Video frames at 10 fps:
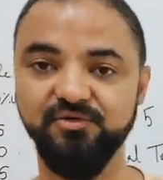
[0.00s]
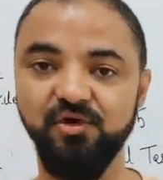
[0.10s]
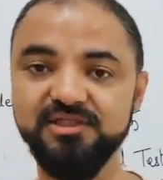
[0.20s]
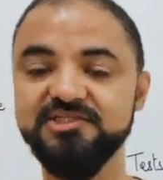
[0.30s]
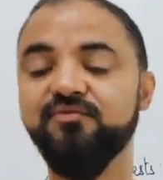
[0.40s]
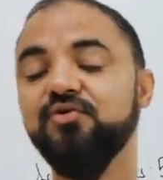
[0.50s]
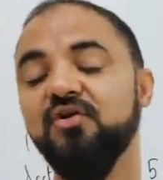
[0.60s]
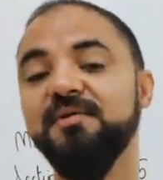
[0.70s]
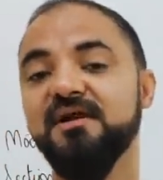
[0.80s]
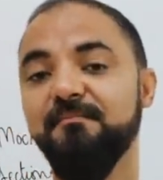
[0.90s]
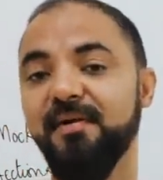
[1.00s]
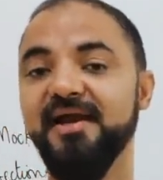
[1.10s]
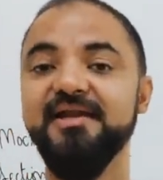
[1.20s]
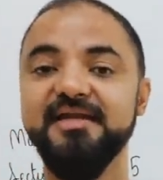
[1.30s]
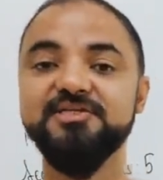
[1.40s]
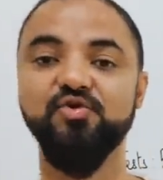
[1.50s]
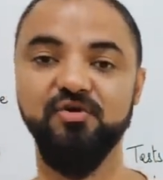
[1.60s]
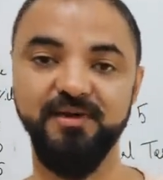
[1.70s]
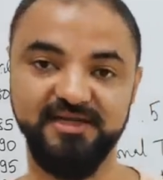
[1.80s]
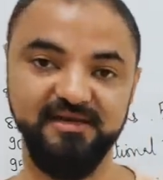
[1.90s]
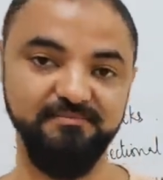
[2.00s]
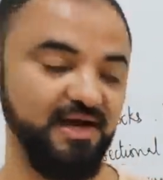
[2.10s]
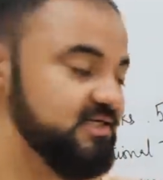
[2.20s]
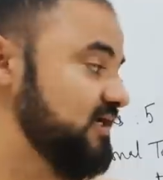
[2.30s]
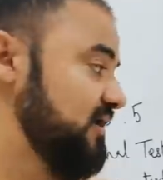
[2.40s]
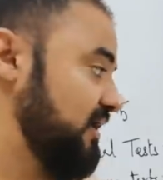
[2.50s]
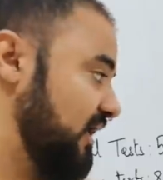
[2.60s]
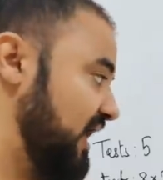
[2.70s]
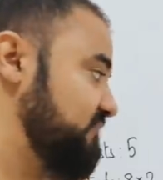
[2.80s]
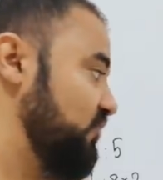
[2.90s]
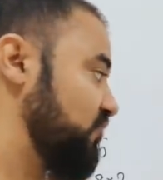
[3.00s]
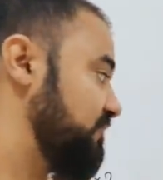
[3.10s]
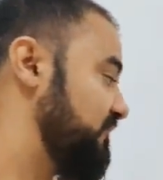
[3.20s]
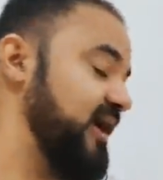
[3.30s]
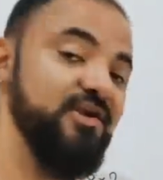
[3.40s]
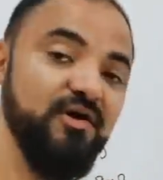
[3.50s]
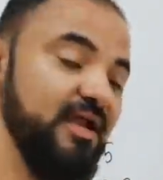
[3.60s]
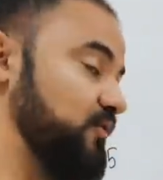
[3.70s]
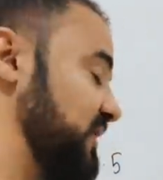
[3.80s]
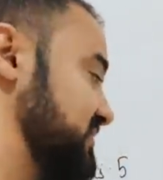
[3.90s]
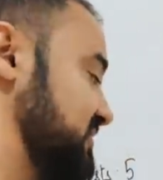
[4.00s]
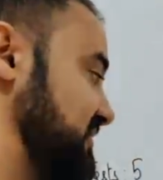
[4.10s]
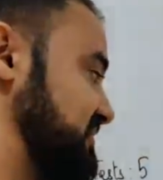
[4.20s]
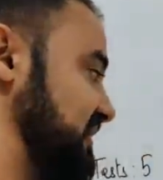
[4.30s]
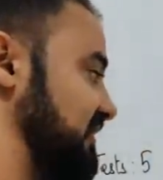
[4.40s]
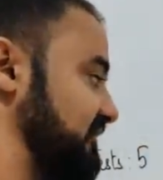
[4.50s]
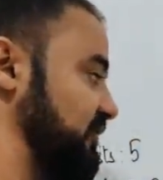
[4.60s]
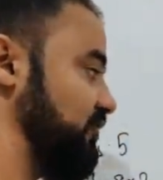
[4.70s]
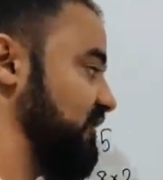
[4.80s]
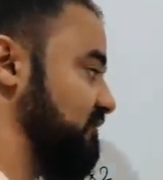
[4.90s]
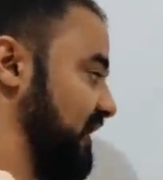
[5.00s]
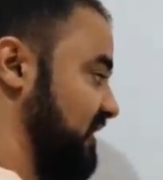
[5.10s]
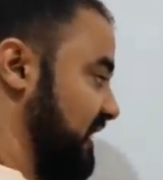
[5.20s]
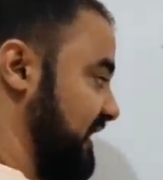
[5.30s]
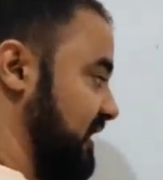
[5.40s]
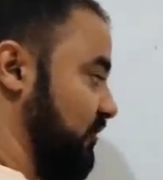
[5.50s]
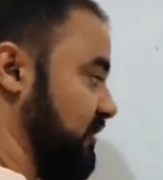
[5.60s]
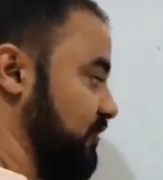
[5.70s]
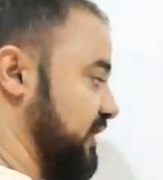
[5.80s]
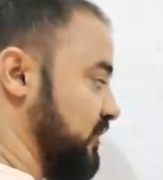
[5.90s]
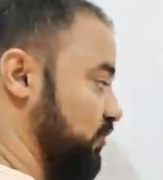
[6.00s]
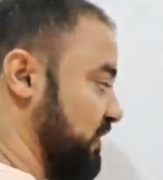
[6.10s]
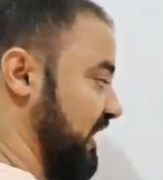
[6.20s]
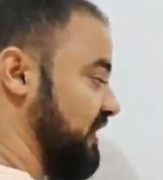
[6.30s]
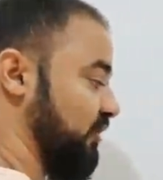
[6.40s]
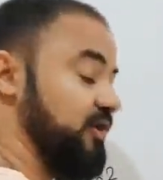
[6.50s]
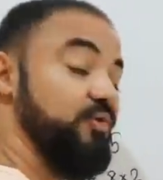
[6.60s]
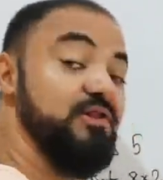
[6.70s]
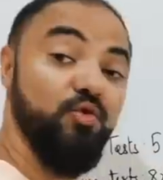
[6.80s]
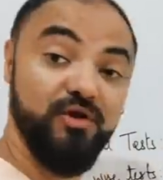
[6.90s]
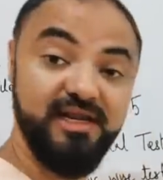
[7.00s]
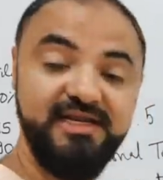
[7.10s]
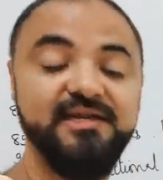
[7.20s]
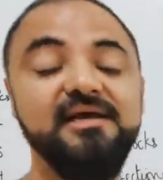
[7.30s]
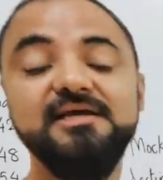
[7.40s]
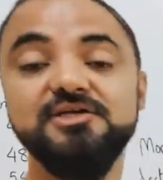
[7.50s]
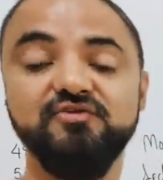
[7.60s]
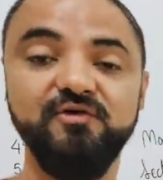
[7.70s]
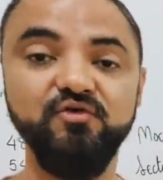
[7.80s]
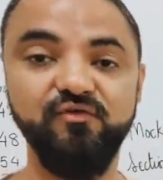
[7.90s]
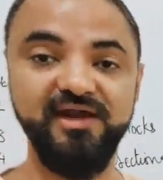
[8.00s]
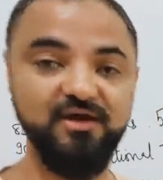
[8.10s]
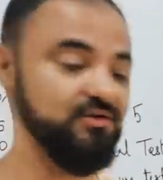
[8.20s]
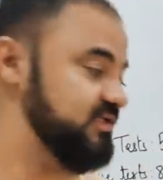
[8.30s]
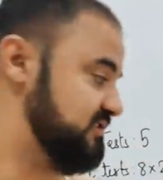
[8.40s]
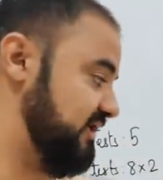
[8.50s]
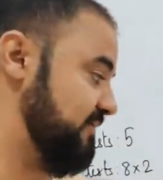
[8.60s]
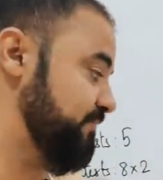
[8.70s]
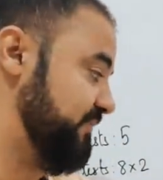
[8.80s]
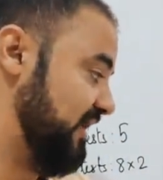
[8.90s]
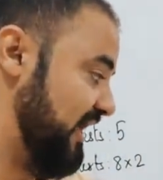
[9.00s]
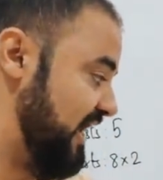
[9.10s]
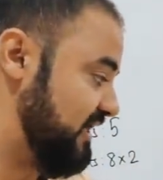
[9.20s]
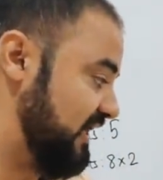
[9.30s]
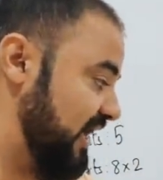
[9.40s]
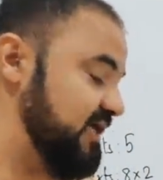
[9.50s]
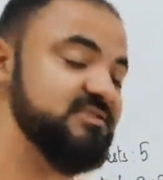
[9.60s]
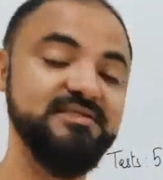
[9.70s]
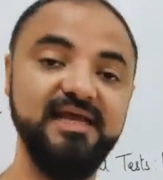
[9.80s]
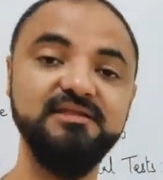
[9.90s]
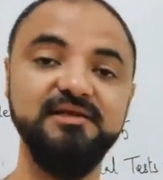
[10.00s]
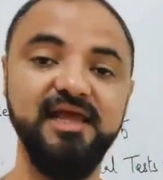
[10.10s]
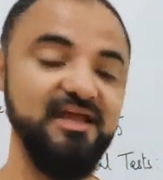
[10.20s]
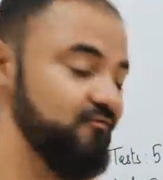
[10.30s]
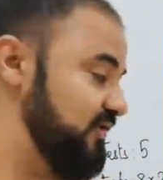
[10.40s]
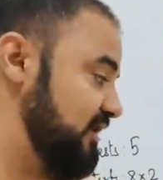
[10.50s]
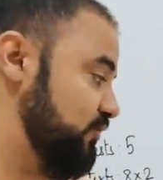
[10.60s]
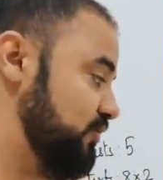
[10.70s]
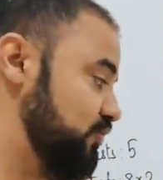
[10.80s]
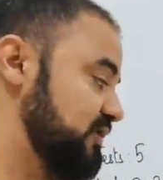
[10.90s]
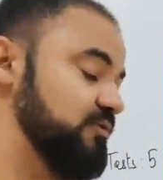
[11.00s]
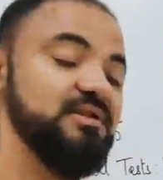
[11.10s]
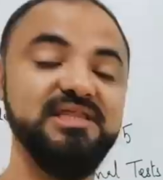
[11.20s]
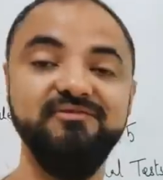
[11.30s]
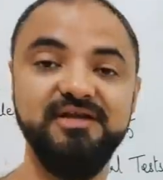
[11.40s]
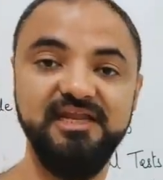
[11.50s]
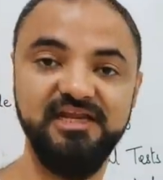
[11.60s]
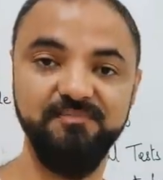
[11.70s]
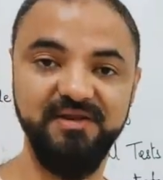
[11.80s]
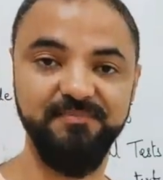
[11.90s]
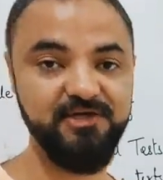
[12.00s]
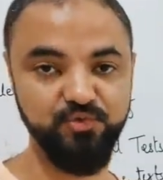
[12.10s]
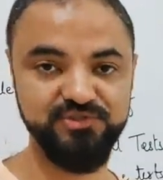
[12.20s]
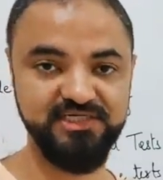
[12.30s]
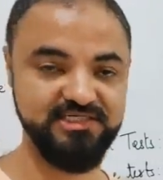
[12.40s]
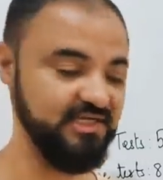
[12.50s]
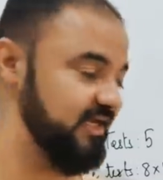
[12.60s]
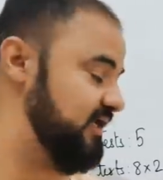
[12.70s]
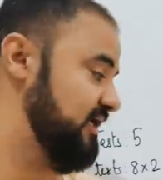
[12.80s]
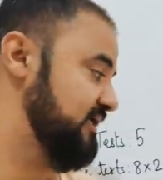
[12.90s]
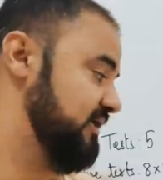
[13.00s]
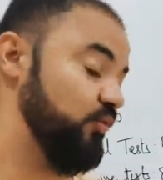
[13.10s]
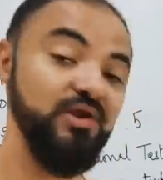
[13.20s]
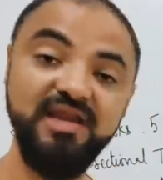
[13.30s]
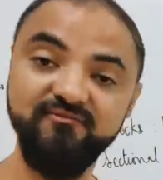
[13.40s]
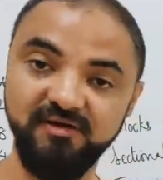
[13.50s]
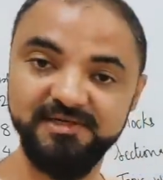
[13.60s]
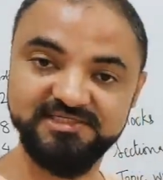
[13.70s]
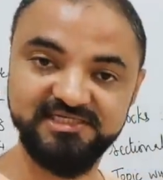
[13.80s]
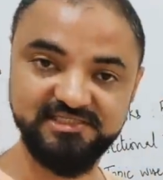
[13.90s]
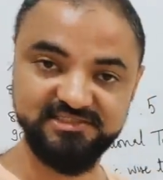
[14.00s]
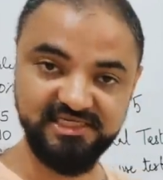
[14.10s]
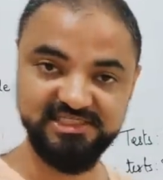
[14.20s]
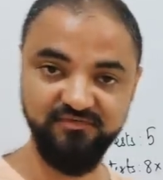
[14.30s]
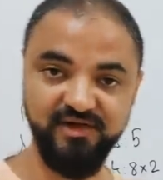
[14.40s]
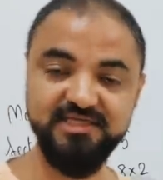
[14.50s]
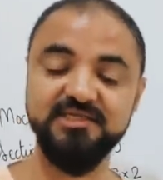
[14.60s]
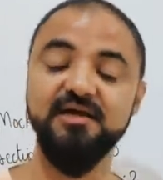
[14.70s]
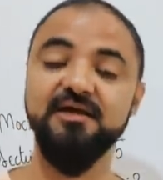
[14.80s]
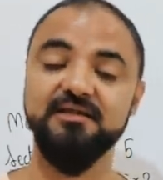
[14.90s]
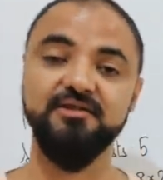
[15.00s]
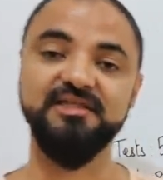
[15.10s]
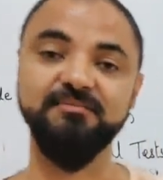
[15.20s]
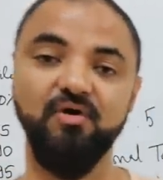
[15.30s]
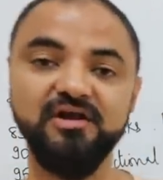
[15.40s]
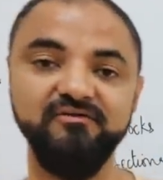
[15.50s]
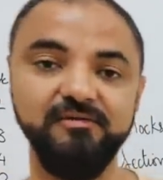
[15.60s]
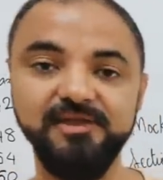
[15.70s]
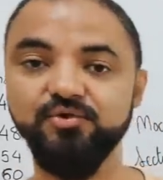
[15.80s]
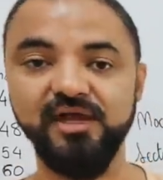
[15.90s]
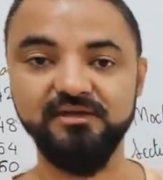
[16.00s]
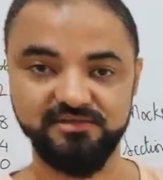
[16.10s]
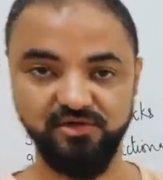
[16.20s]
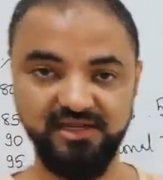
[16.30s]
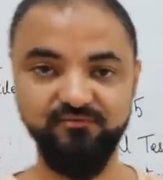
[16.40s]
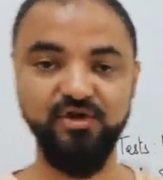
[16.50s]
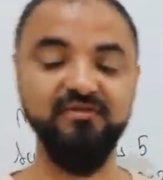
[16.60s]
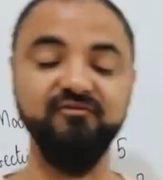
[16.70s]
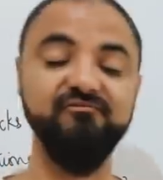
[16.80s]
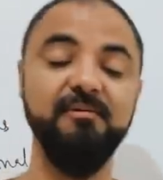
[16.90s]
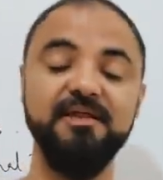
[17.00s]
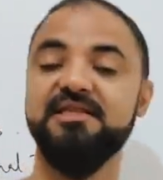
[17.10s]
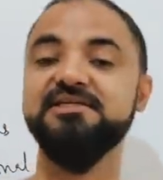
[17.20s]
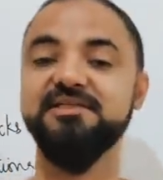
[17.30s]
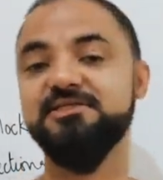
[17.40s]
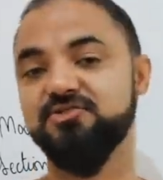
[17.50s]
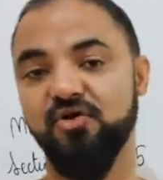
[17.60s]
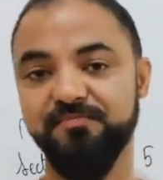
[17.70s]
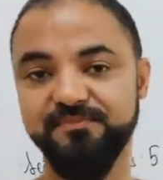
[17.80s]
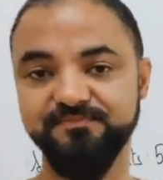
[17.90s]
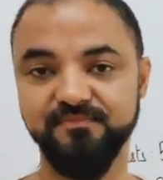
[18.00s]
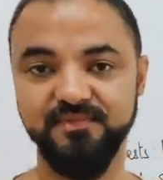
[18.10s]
All these four topics combined is going to be 10 marks. I want to find your accuracy in this area, whether you're doing one right or you're doing two right or you're doing no right. So I want to find out this thing. And last 10th day, we'll do 2017 ka paper, two sets again, only verbal section, section wise. So there's a mock available, you can give only verbal section and stop.